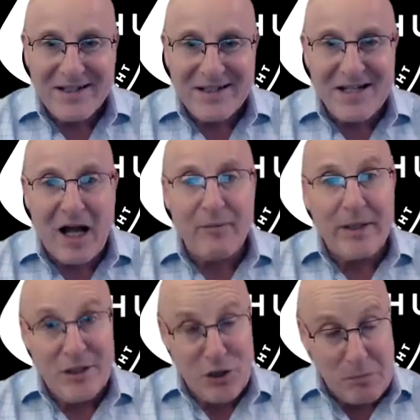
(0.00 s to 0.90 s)
It's got
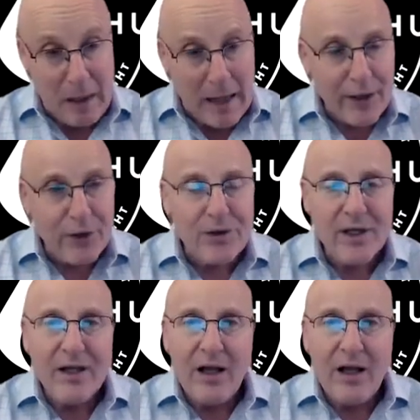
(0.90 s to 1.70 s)
me inspired.